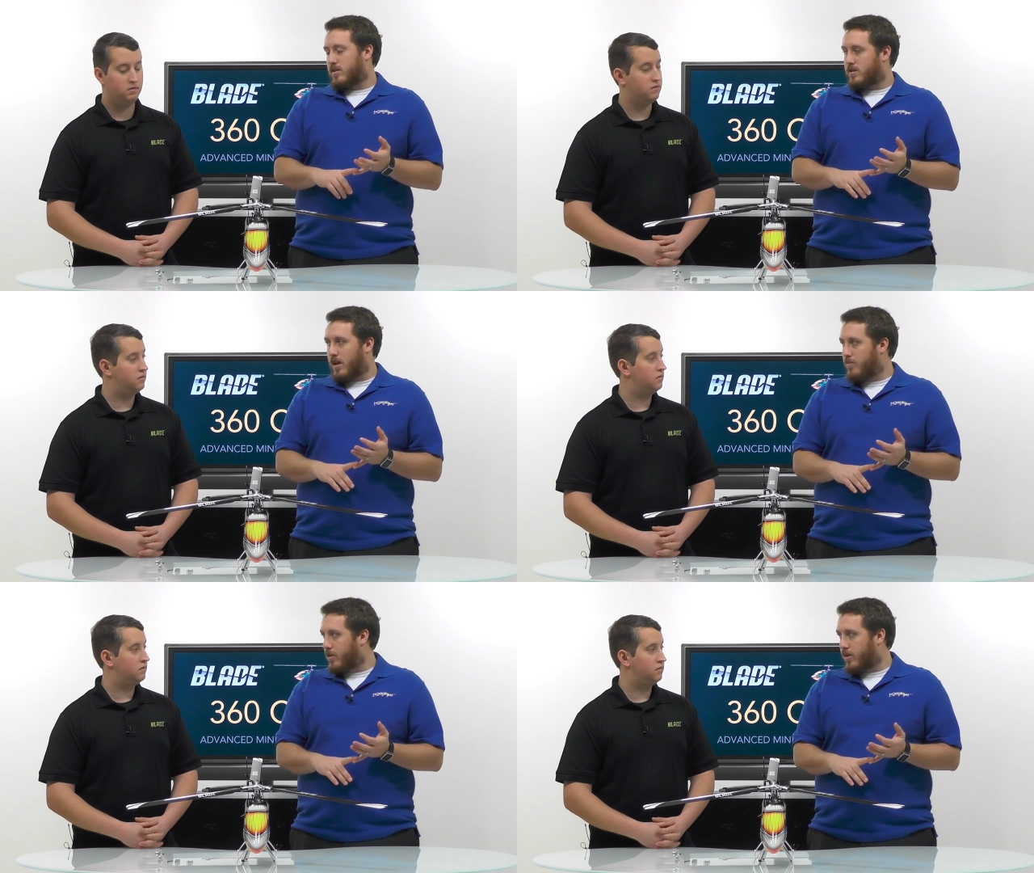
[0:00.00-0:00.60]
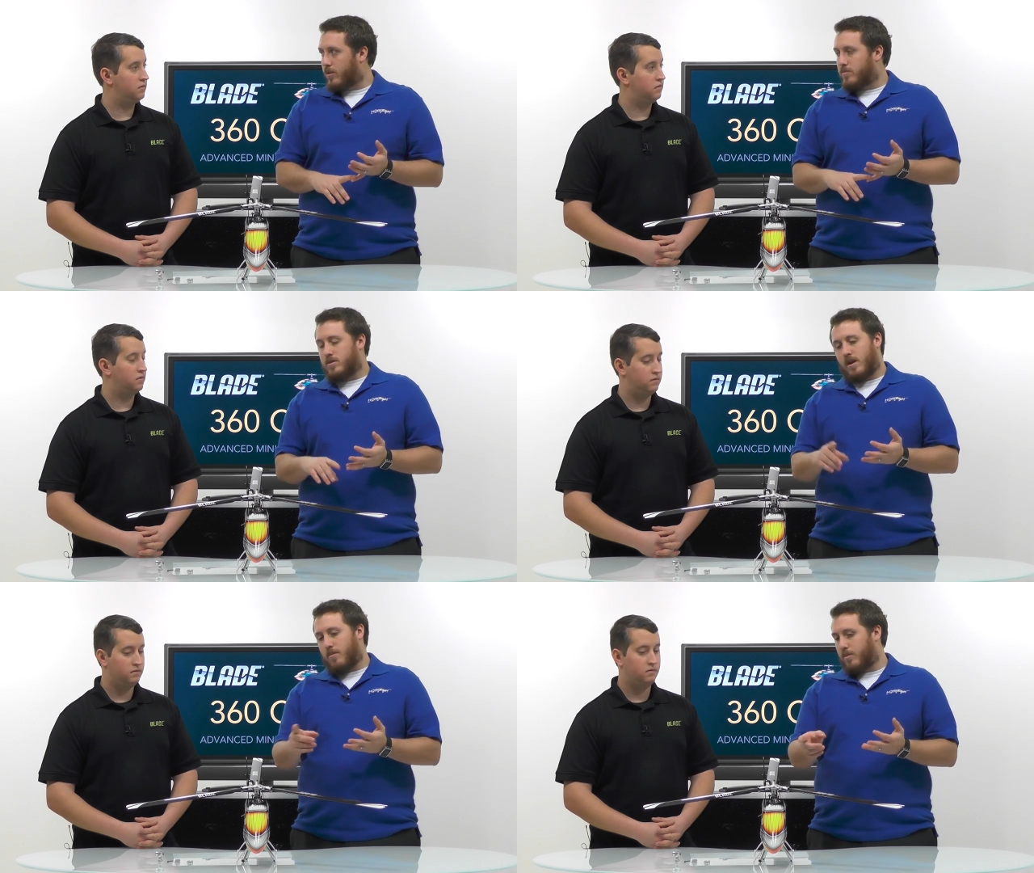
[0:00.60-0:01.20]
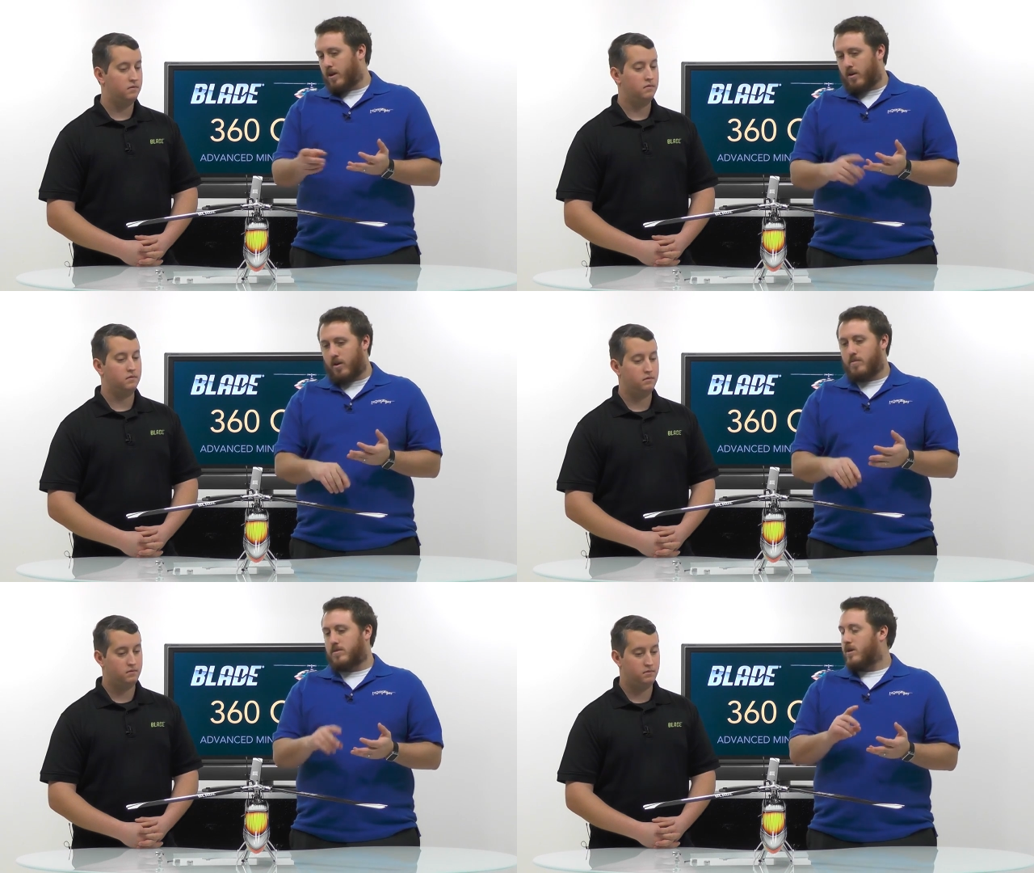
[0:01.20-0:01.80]
Speaker 1: the same blade grips, same blade
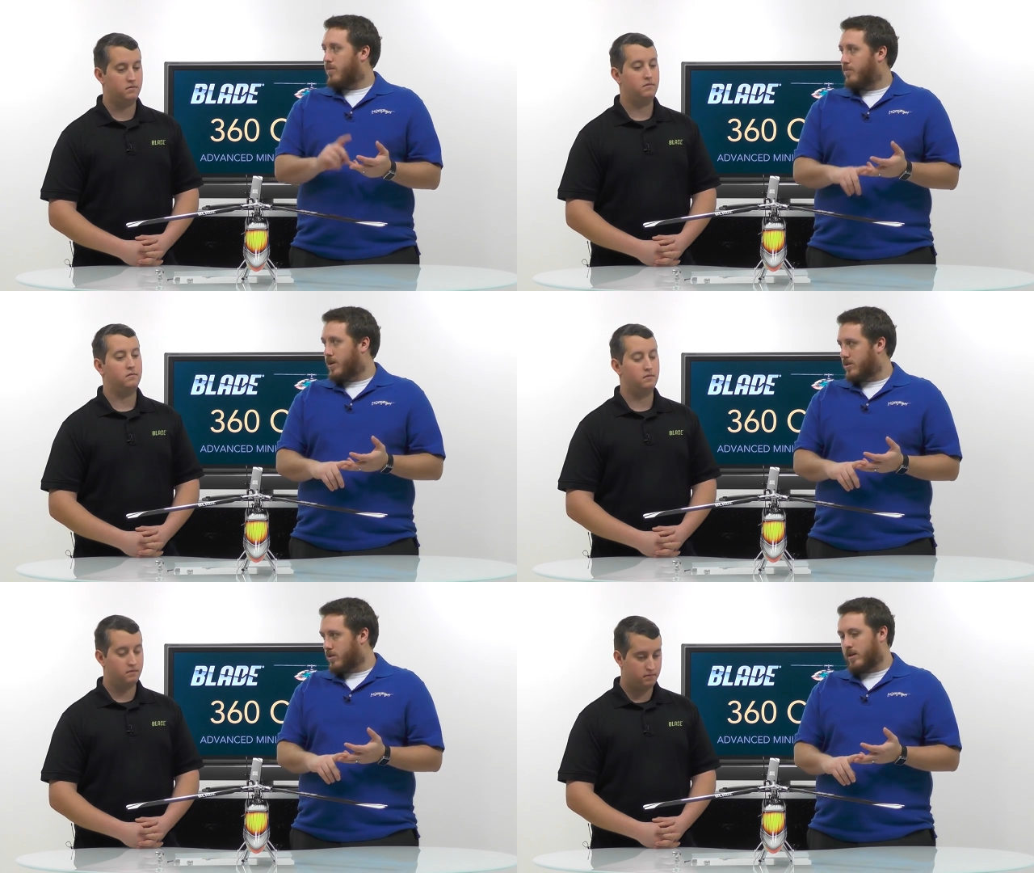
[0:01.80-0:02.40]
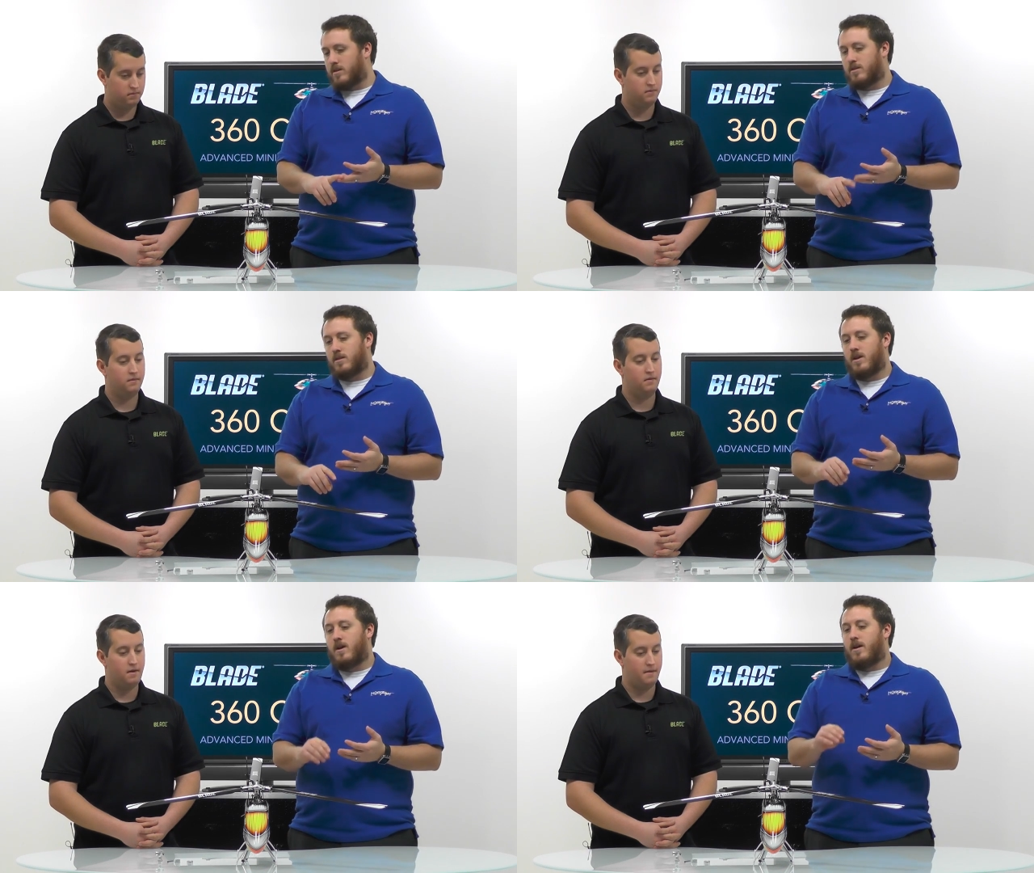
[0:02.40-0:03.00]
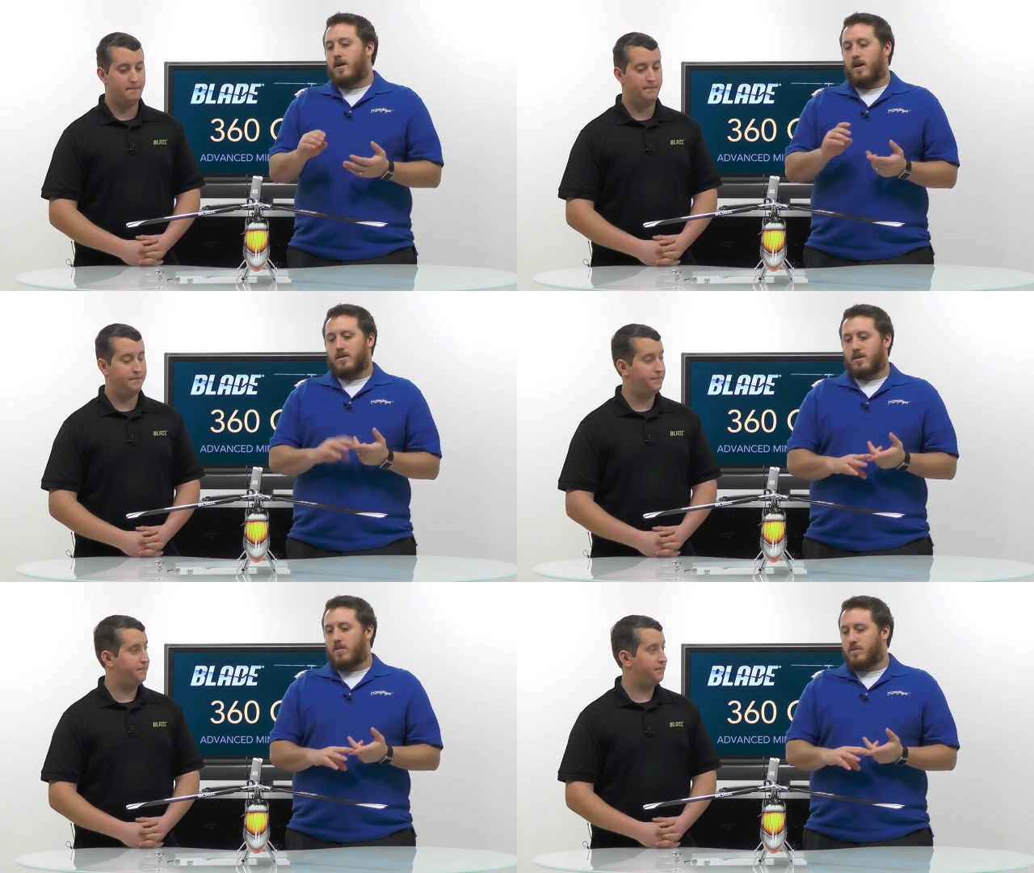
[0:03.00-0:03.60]
arms, same pitch links, yeah. uh,
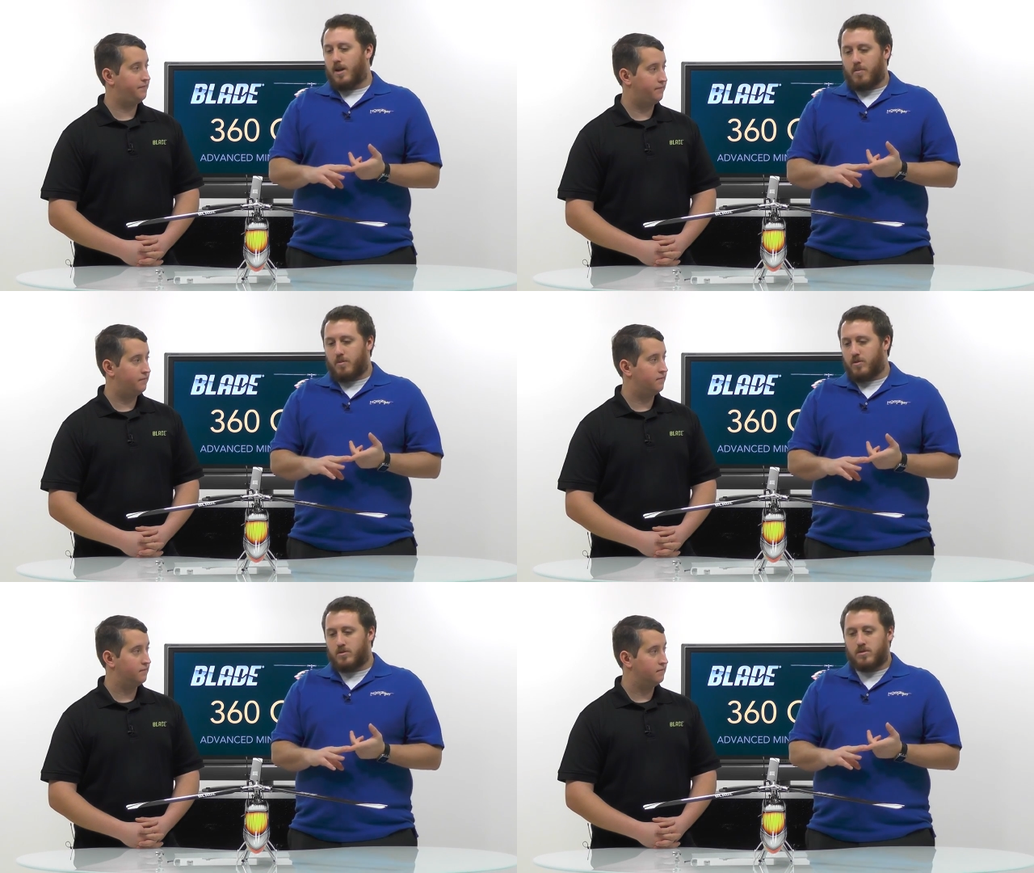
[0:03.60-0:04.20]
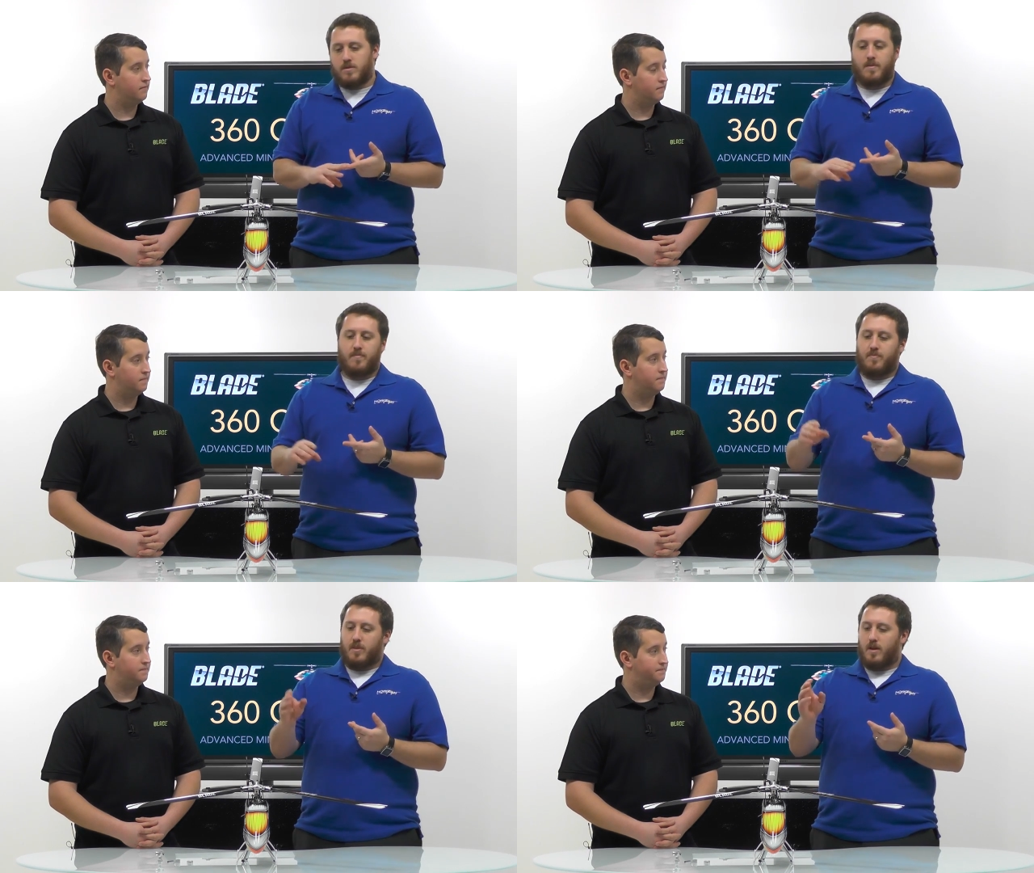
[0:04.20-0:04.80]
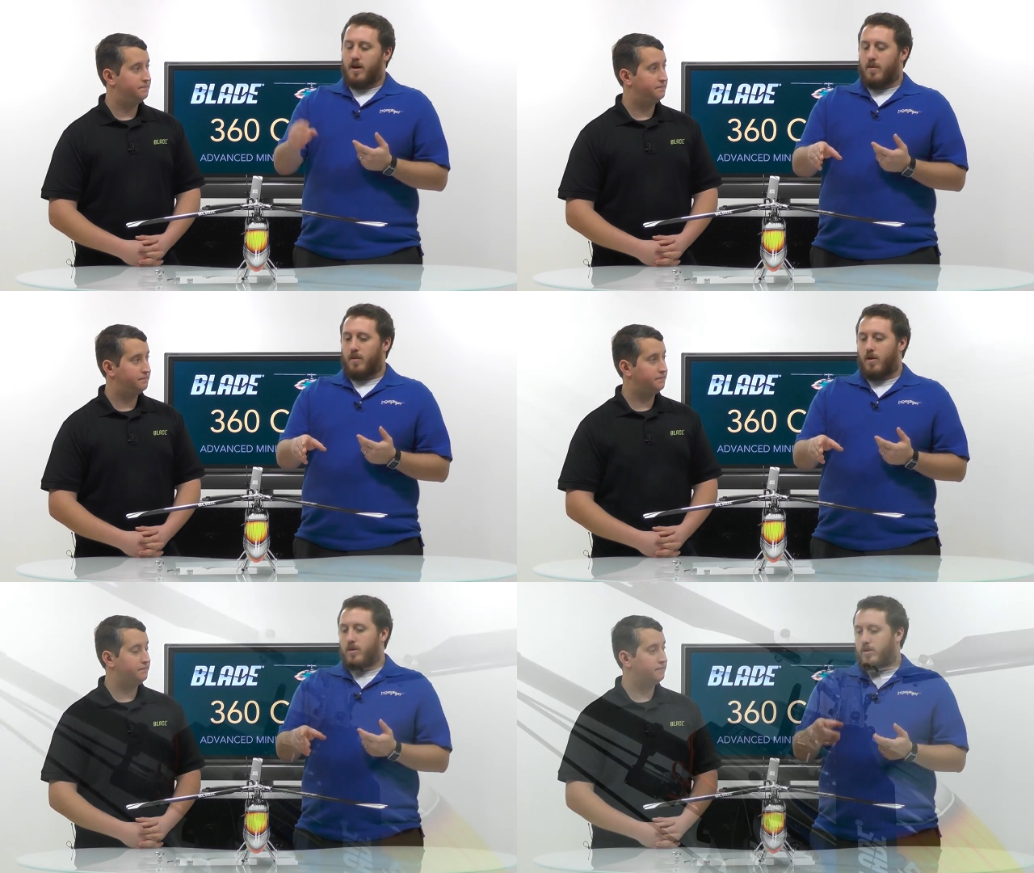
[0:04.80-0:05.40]
same dampers. Um,
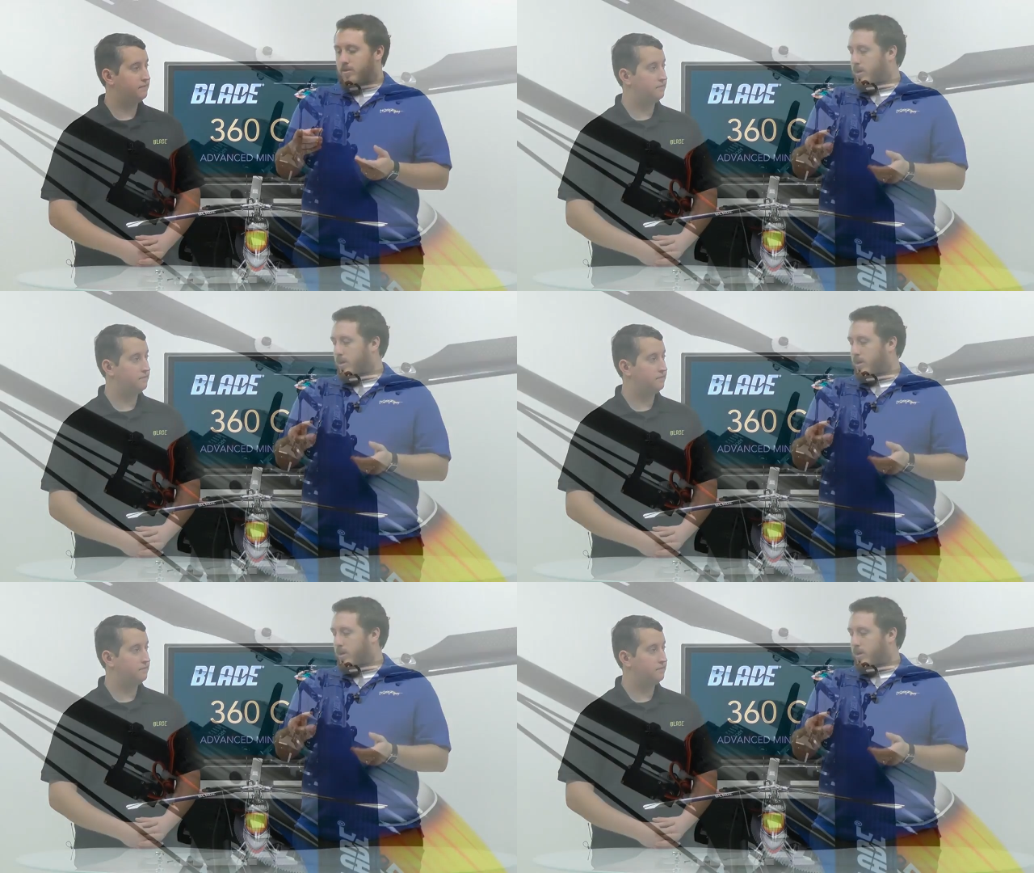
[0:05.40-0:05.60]
all you do,